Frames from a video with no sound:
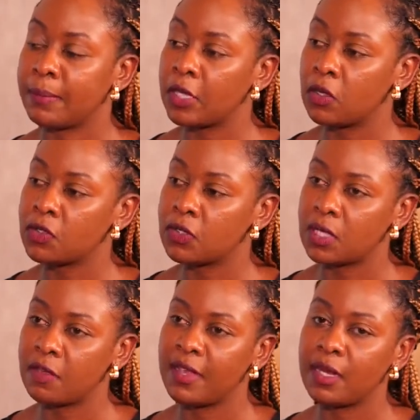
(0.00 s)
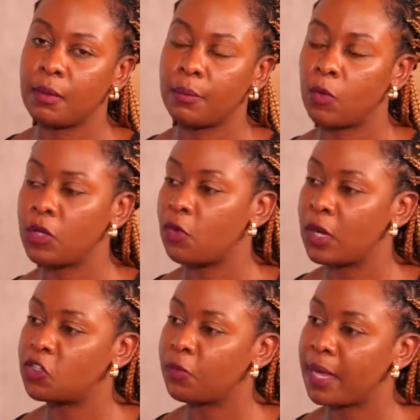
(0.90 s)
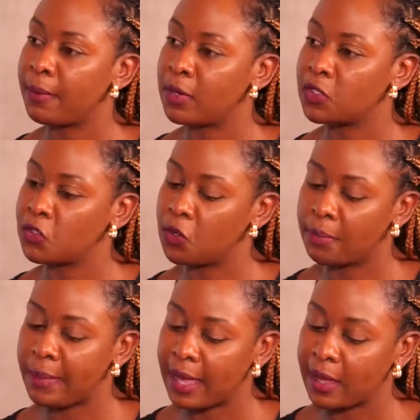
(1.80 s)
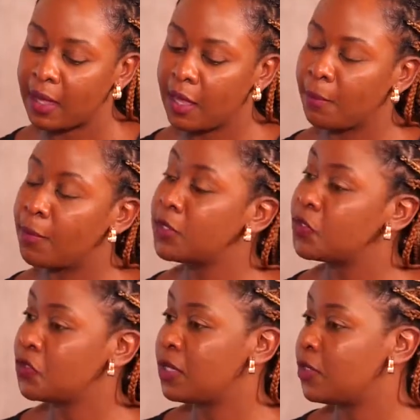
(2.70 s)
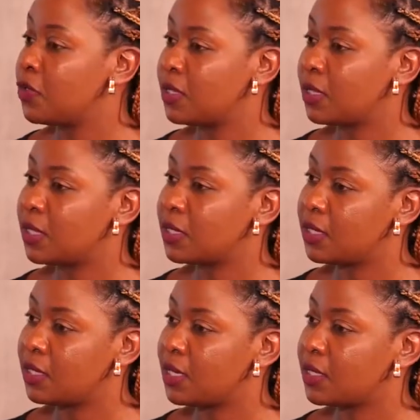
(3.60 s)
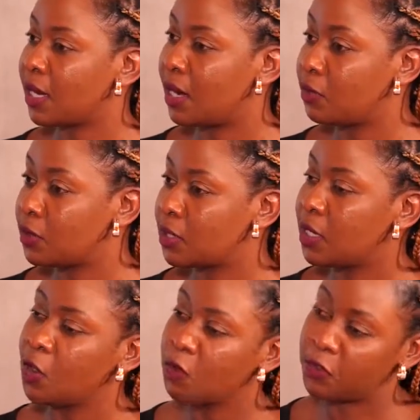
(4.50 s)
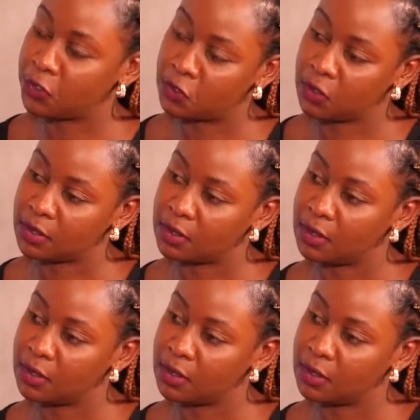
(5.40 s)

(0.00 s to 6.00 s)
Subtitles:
Because you see, even when you want to buy bonds, you don't buy bonds using the CDS account for stocks.